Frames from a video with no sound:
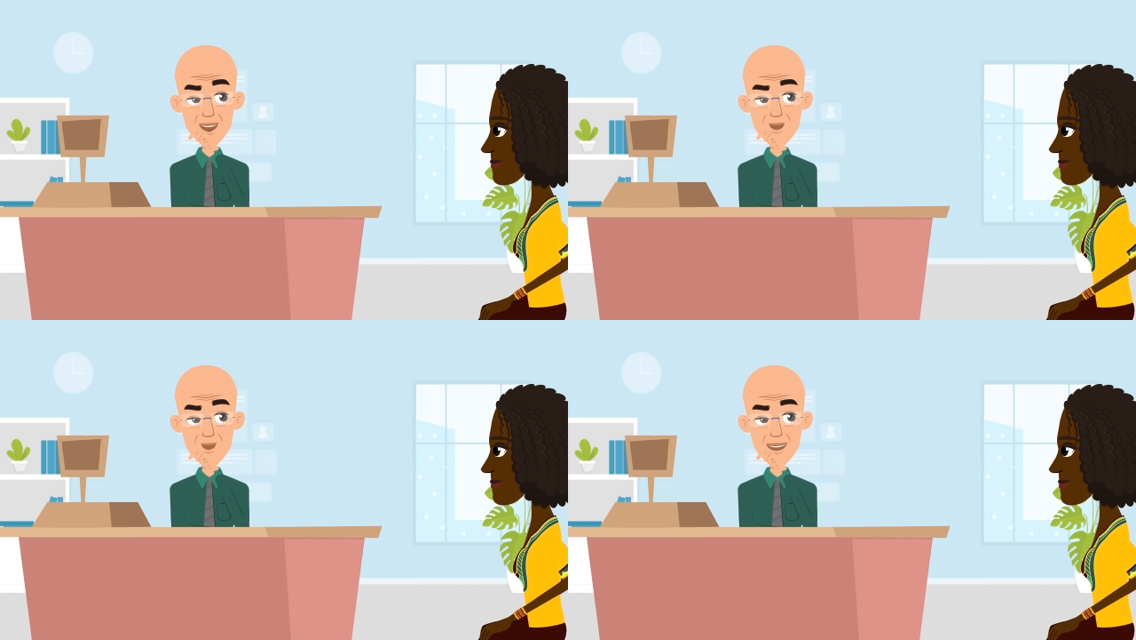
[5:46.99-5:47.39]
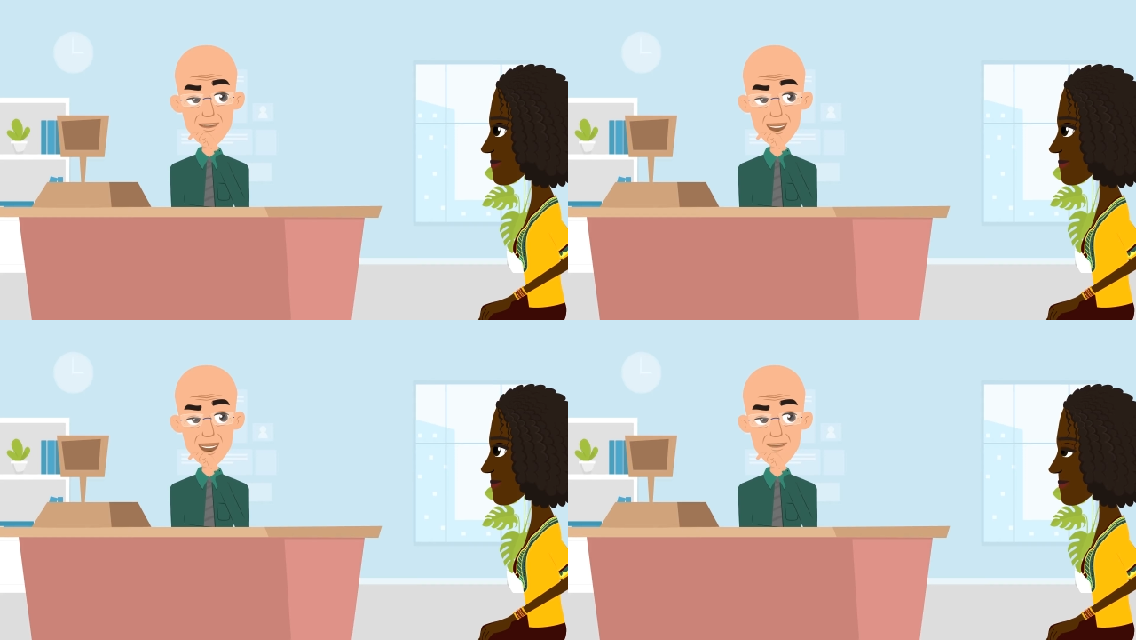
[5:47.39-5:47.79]
to the
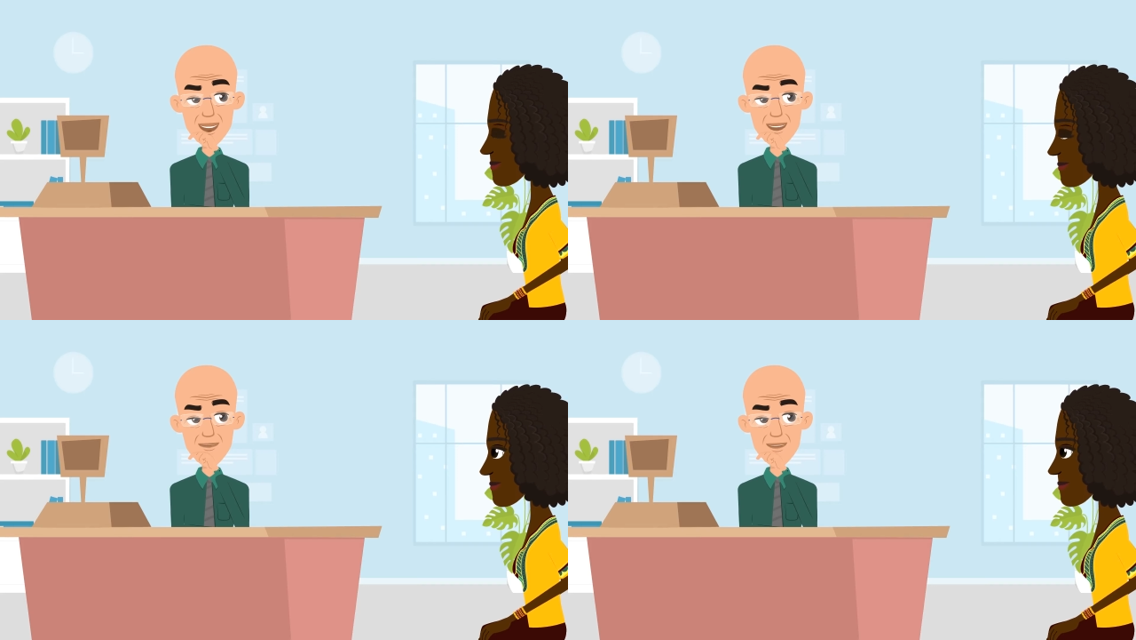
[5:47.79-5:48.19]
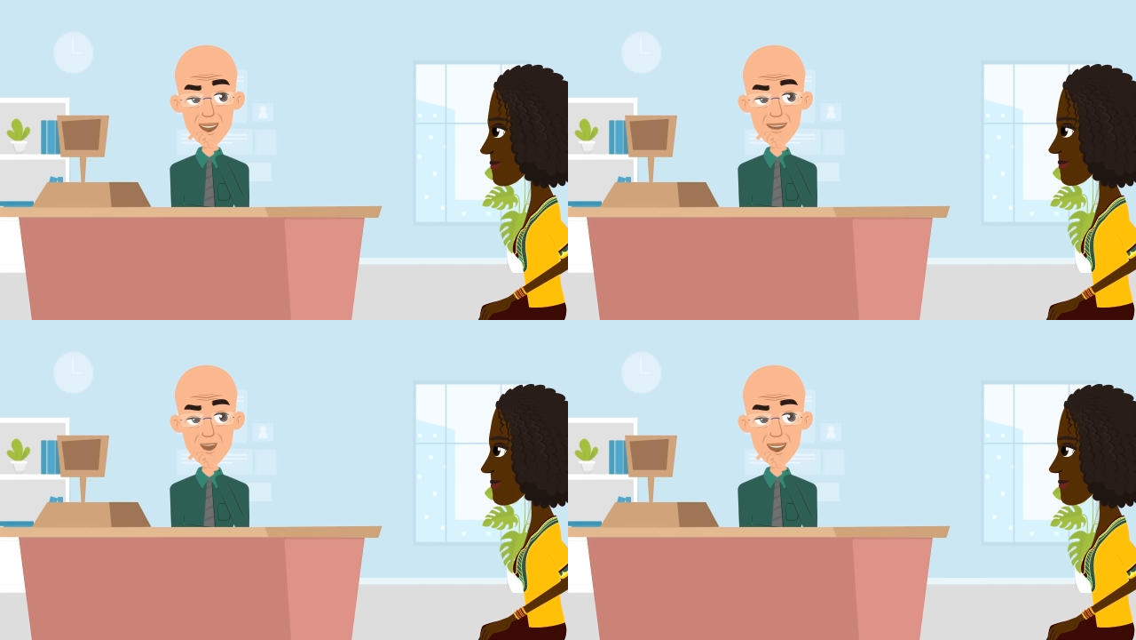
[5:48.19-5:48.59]
history of
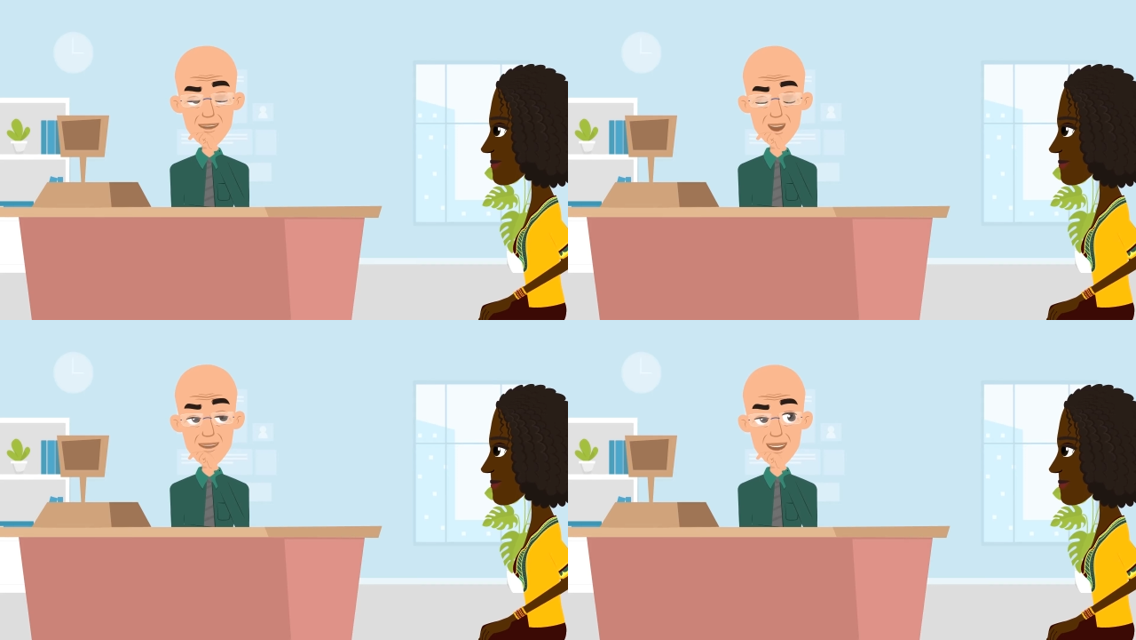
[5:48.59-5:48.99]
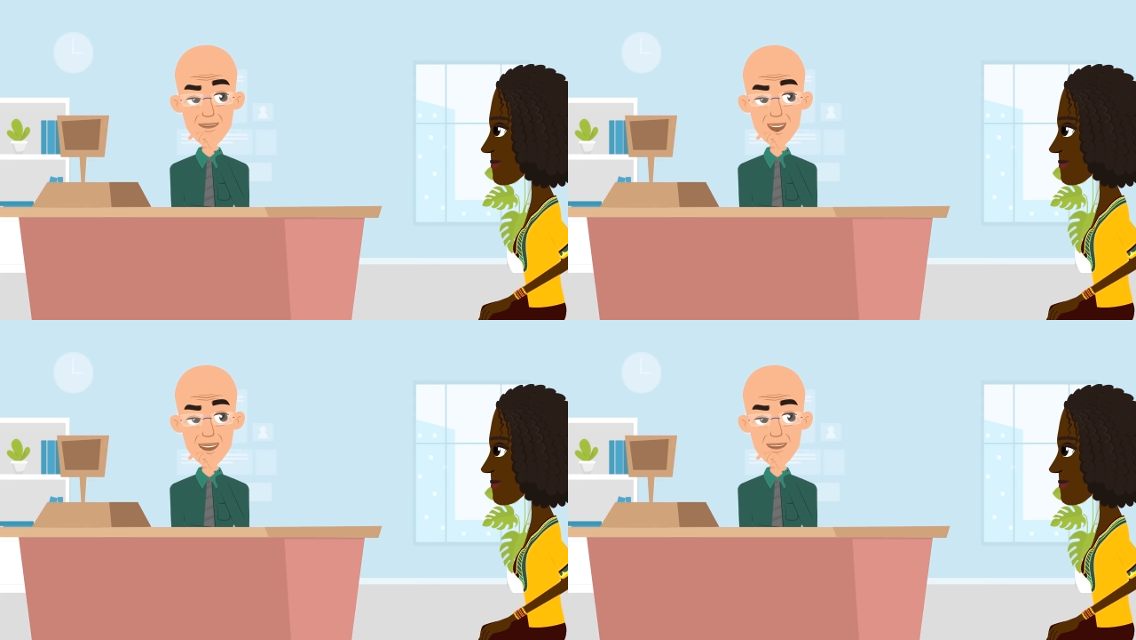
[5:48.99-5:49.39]
African
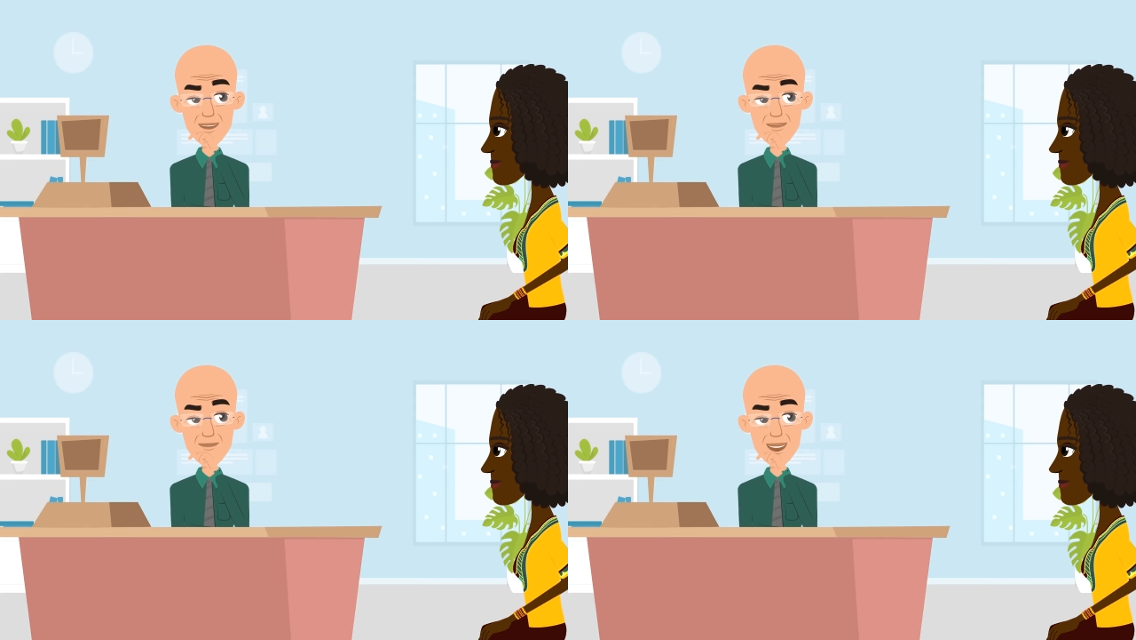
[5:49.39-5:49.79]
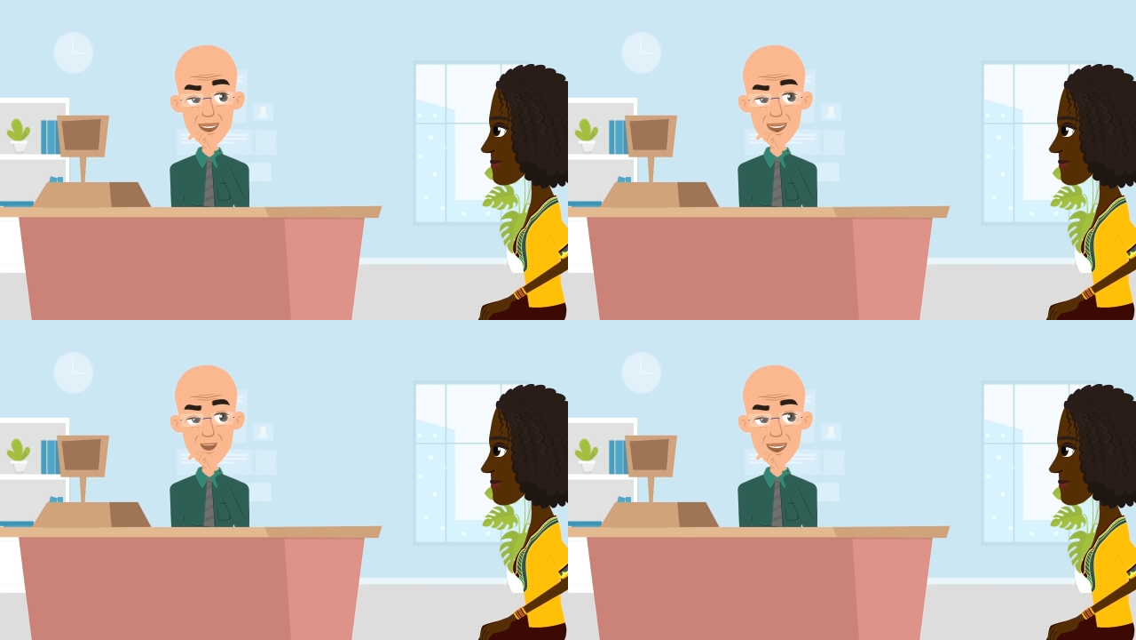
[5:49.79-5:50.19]

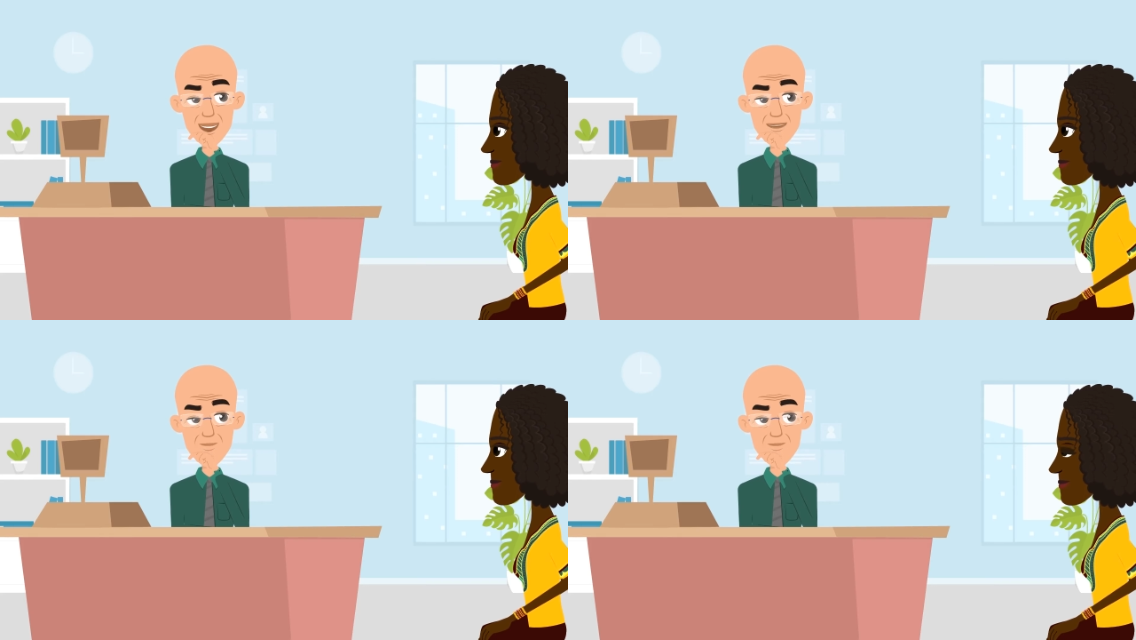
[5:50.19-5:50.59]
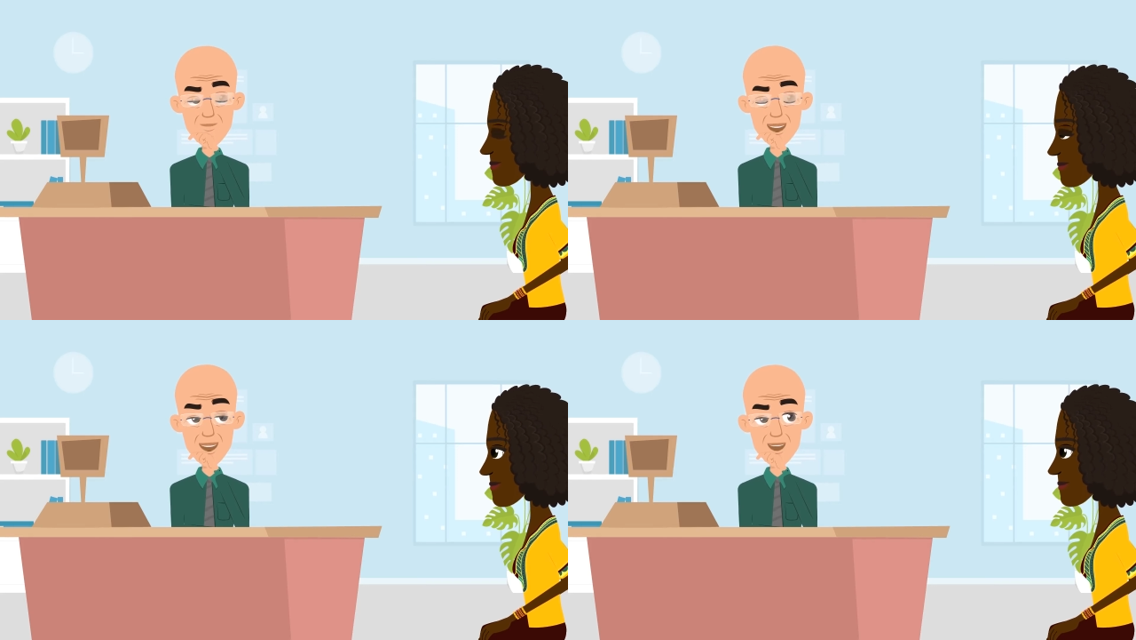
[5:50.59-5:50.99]
Americans.
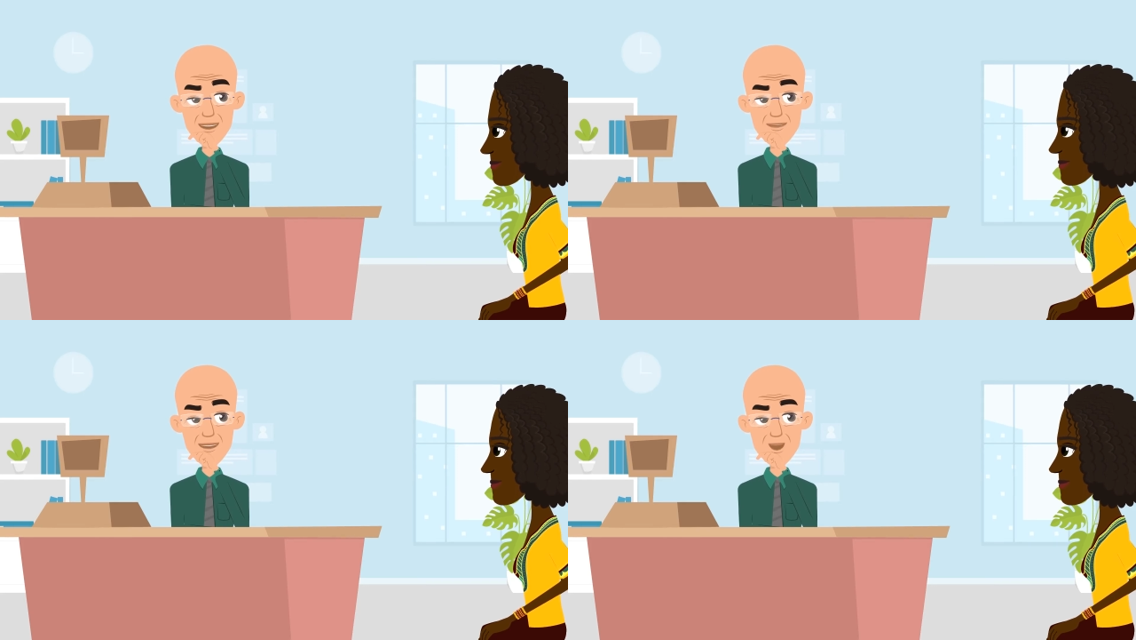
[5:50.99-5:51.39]
So,